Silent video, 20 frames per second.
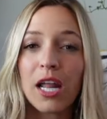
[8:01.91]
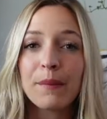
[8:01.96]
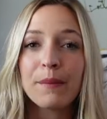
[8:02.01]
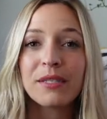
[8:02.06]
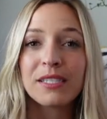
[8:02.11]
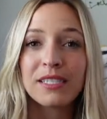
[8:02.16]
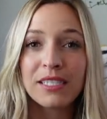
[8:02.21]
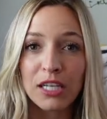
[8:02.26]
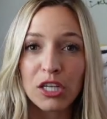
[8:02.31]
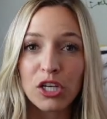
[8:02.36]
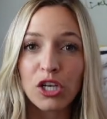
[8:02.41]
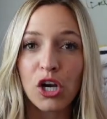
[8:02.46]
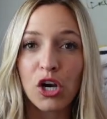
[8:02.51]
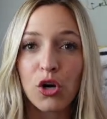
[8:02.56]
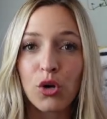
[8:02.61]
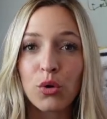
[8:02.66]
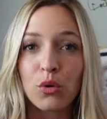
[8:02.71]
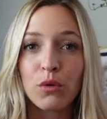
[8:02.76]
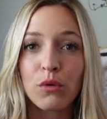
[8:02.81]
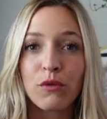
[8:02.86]
him a
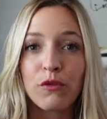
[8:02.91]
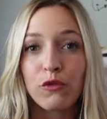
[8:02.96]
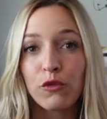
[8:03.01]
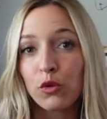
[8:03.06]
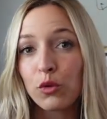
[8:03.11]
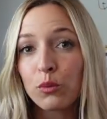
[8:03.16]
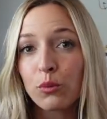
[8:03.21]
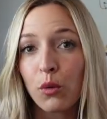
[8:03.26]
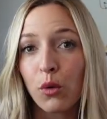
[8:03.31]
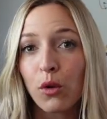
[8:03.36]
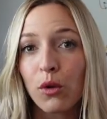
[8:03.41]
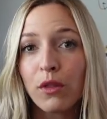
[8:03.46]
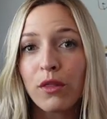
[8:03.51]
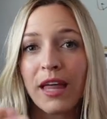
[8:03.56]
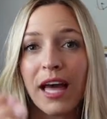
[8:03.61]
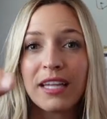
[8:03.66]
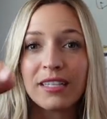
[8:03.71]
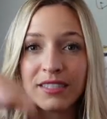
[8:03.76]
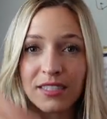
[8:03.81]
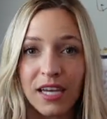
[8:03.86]
silicone food bowl
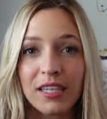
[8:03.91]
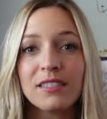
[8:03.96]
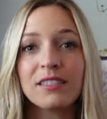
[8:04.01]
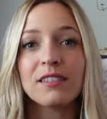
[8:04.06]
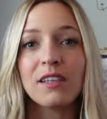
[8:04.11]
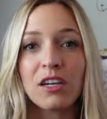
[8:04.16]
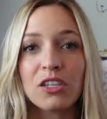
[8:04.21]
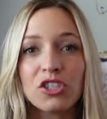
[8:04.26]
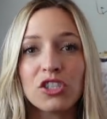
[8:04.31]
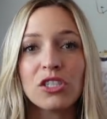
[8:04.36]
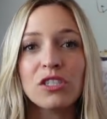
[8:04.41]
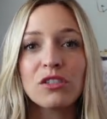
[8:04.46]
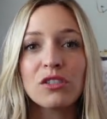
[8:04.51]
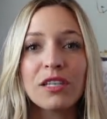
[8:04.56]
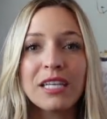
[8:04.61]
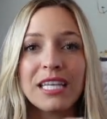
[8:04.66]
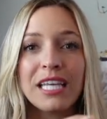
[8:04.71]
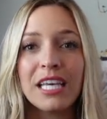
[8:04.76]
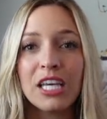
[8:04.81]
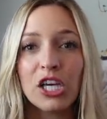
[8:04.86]
that does suction so
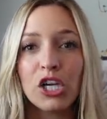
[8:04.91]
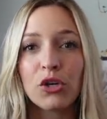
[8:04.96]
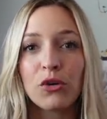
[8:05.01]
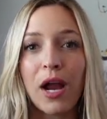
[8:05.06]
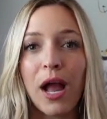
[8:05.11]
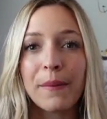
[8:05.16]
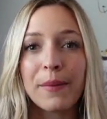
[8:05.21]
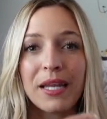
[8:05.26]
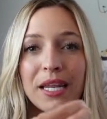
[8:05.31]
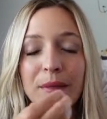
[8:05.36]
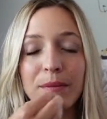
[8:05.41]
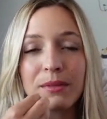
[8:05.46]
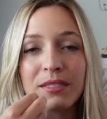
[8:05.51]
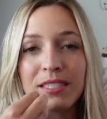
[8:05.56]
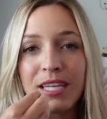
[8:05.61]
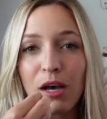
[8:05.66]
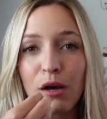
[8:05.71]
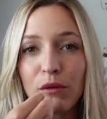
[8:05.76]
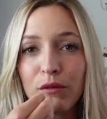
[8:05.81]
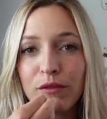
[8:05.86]
that he can grab it
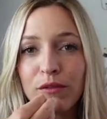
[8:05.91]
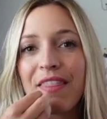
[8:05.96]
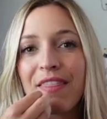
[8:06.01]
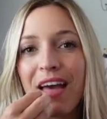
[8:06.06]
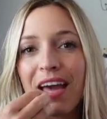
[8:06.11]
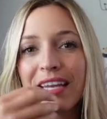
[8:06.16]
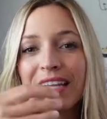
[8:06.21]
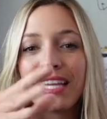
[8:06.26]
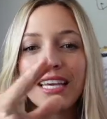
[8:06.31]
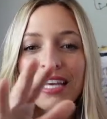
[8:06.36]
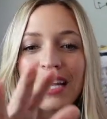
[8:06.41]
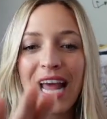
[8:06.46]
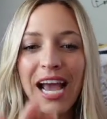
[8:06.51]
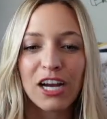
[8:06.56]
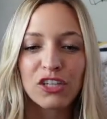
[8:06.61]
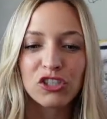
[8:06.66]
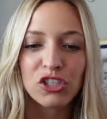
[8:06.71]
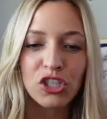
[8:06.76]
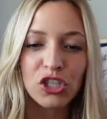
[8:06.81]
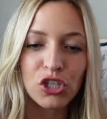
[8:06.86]
himself and that he can
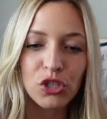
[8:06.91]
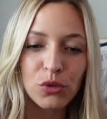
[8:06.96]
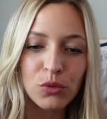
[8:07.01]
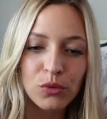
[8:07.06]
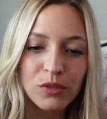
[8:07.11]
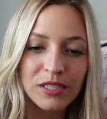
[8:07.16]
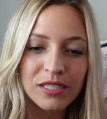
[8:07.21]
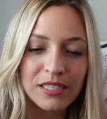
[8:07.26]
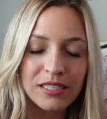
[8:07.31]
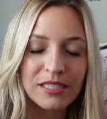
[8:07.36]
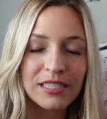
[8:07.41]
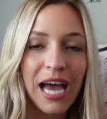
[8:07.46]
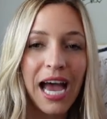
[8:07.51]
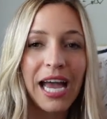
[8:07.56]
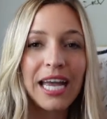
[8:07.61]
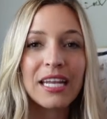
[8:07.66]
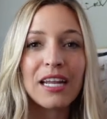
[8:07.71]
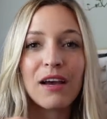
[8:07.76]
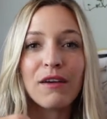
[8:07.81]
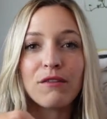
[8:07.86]
actually use the
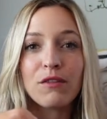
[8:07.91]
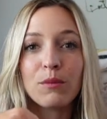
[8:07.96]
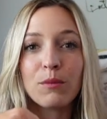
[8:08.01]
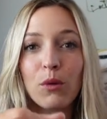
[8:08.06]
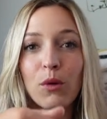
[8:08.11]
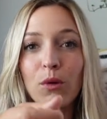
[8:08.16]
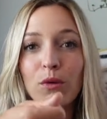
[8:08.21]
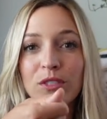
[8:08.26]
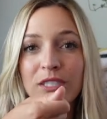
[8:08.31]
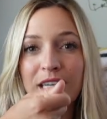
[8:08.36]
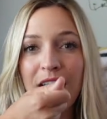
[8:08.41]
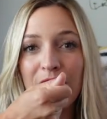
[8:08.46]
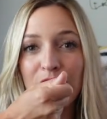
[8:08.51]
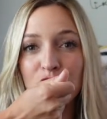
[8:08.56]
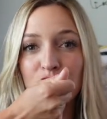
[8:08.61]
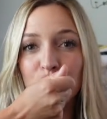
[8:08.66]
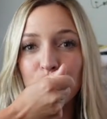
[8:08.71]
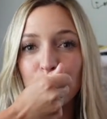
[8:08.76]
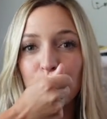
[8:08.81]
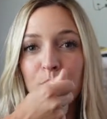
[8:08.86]
side of the bowl to kind
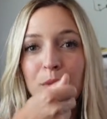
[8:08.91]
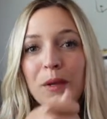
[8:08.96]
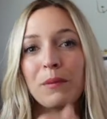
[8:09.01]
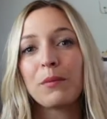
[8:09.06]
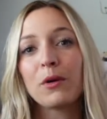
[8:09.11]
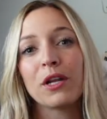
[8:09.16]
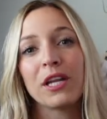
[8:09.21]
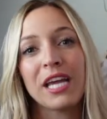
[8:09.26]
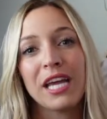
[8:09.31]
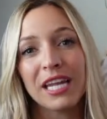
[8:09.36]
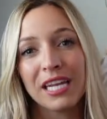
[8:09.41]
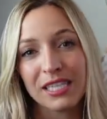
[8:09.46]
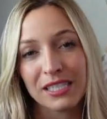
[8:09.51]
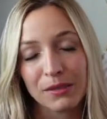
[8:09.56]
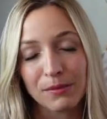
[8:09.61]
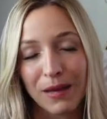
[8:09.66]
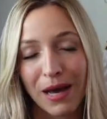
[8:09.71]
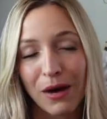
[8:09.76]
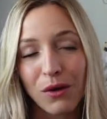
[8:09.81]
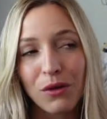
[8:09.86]
of scoop and put it in
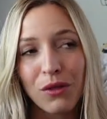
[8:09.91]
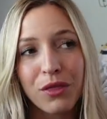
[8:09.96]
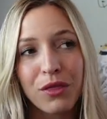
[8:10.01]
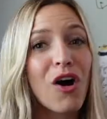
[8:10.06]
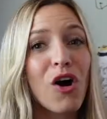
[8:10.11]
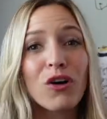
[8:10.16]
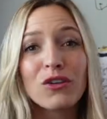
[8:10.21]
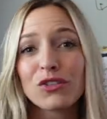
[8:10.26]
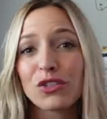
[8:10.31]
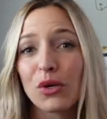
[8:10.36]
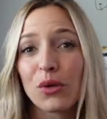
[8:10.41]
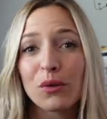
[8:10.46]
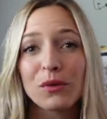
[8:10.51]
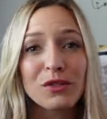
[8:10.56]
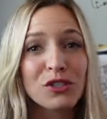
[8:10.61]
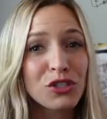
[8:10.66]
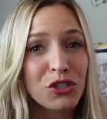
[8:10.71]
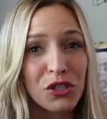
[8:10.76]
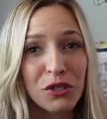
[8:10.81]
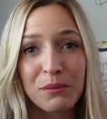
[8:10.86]
his mouth. Also
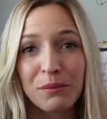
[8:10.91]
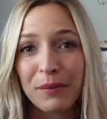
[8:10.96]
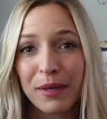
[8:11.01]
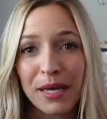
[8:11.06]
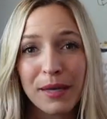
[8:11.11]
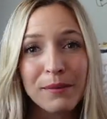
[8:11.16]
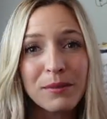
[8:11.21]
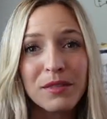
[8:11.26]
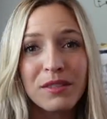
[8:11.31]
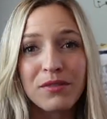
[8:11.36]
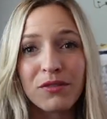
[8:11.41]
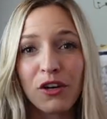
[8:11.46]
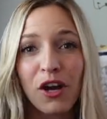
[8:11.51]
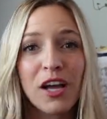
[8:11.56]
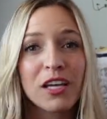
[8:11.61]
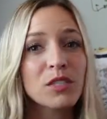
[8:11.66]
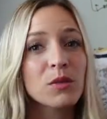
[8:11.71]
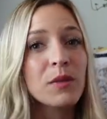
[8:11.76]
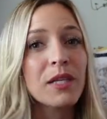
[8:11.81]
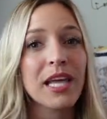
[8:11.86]
certain bibs for
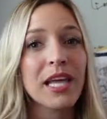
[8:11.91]
us, we